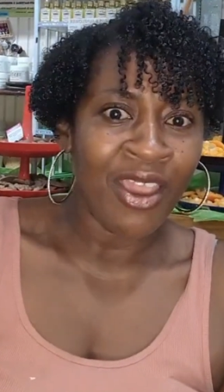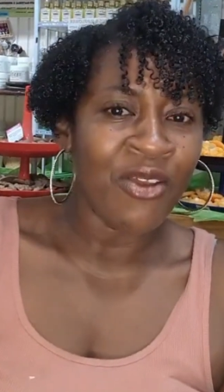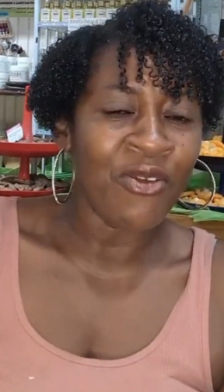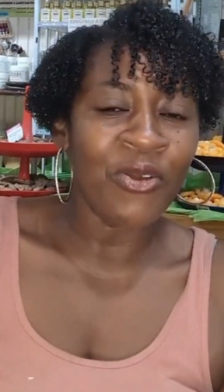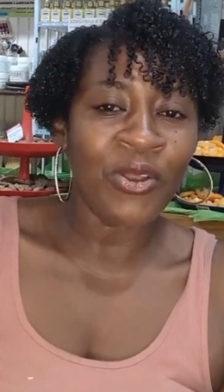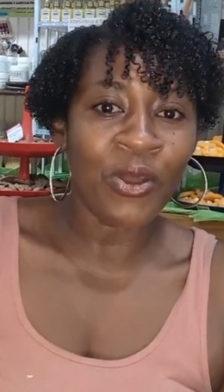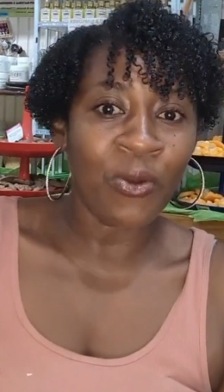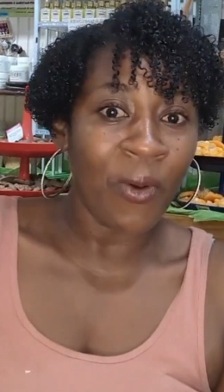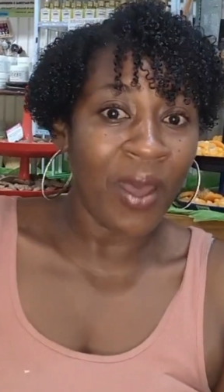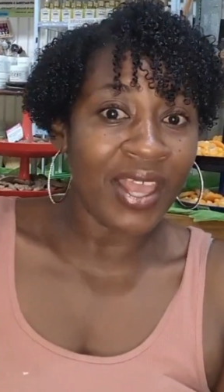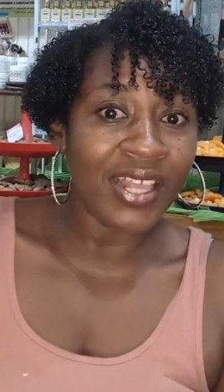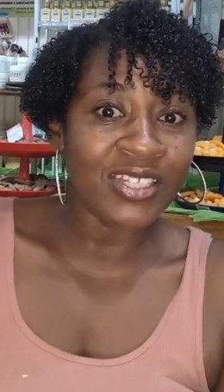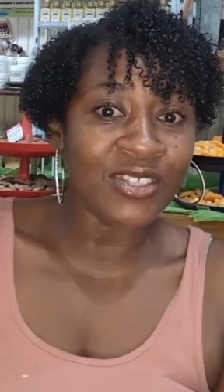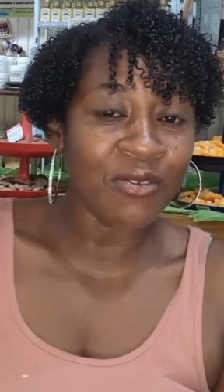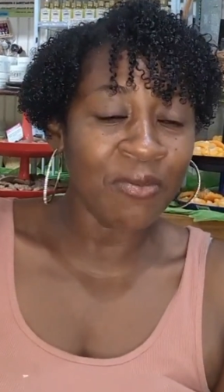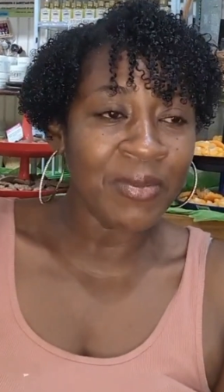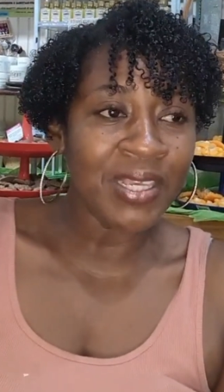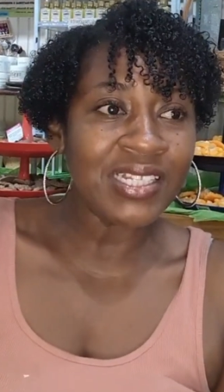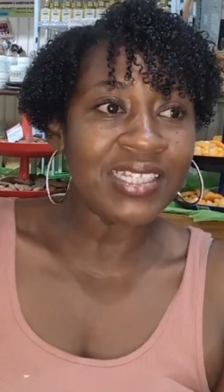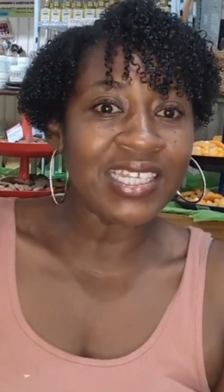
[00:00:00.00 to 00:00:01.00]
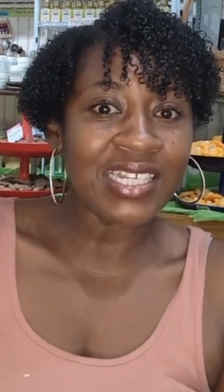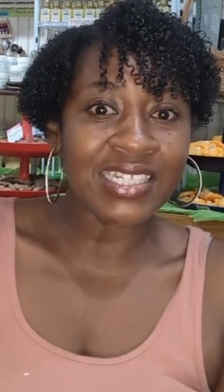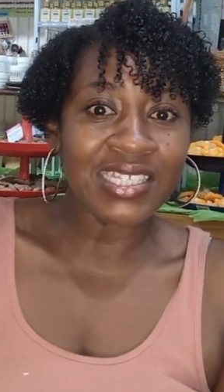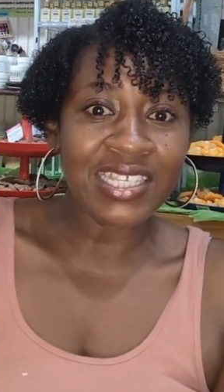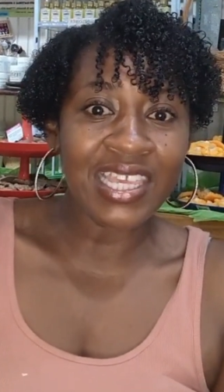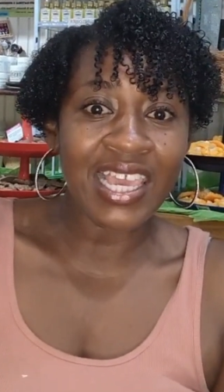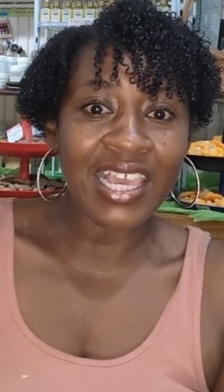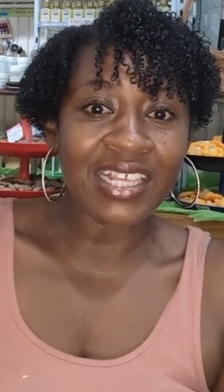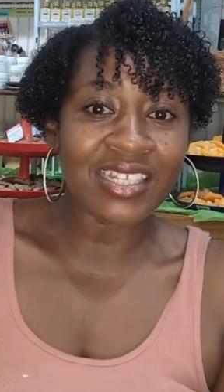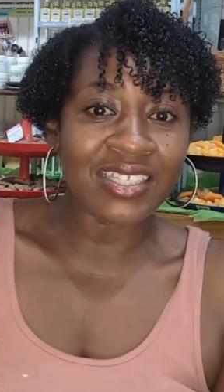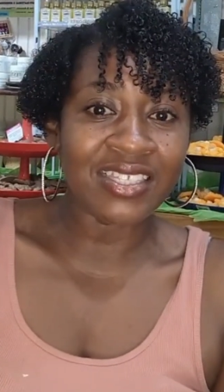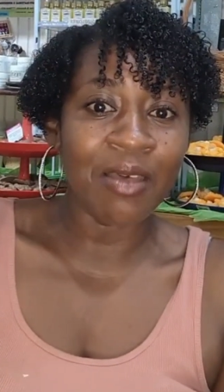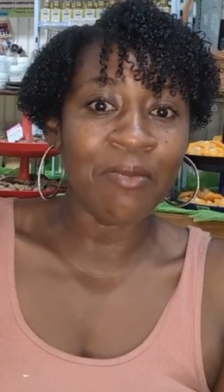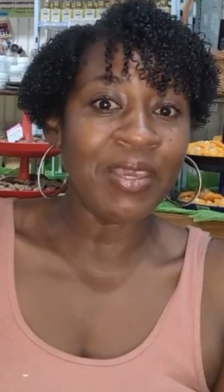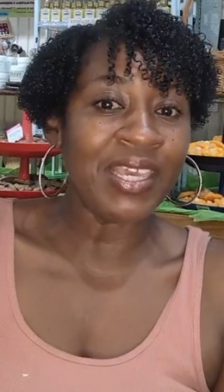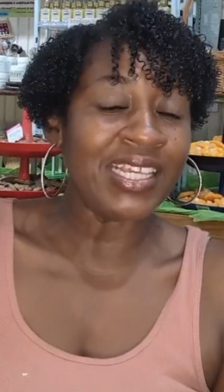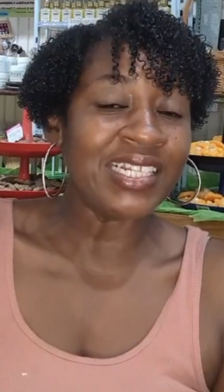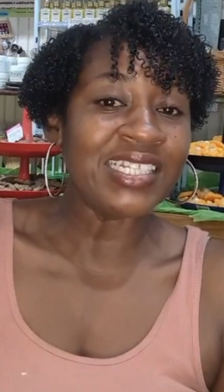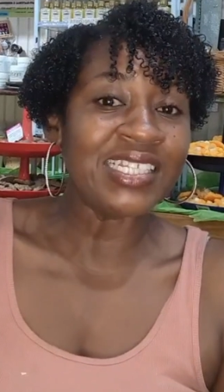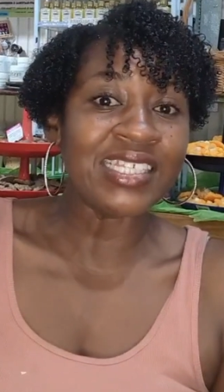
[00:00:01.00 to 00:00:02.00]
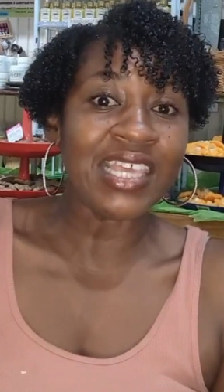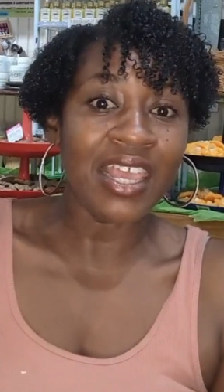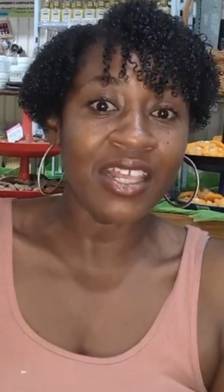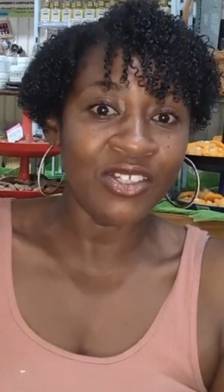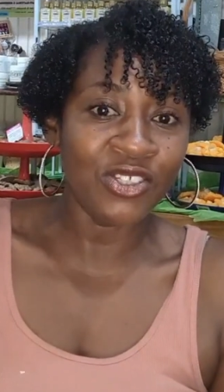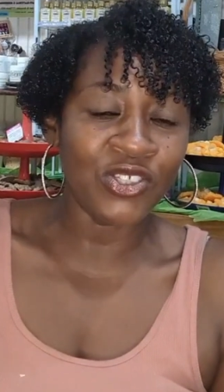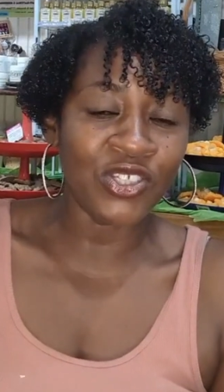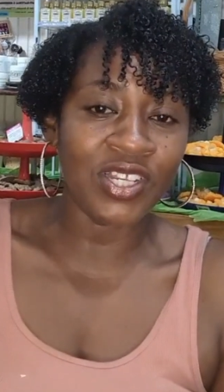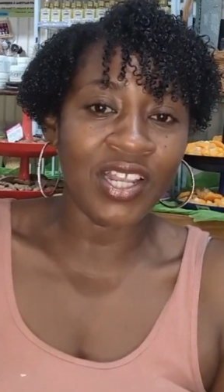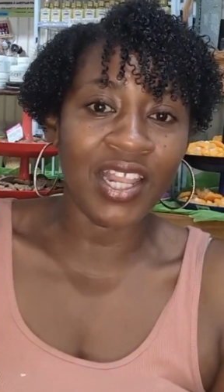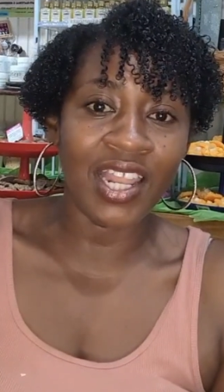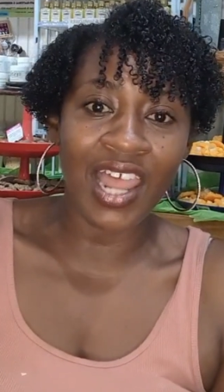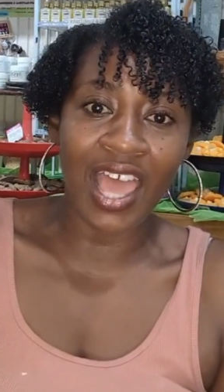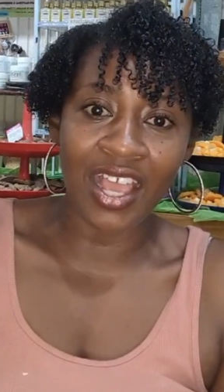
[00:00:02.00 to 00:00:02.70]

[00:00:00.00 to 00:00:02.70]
requires for me to take some intentional